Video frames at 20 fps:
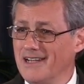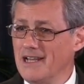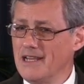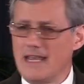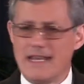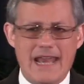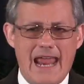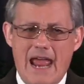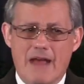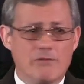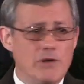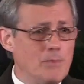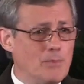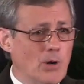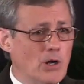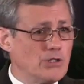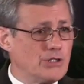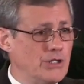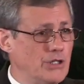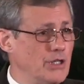That every
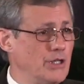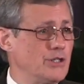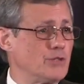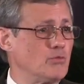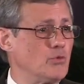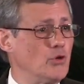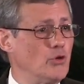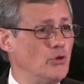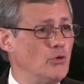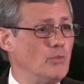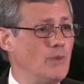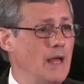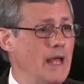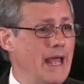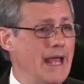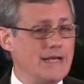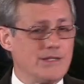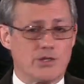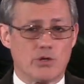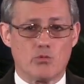person in this room
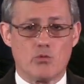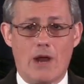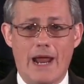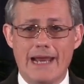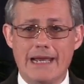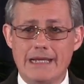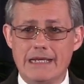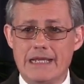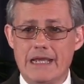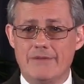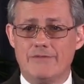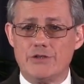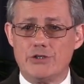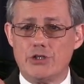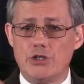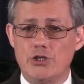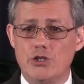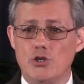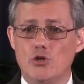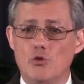has a right given
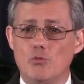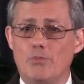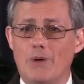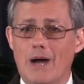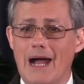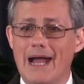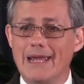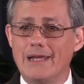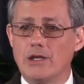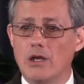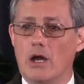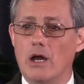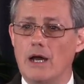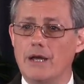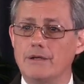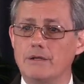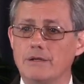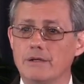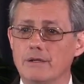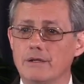to you by
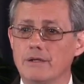God.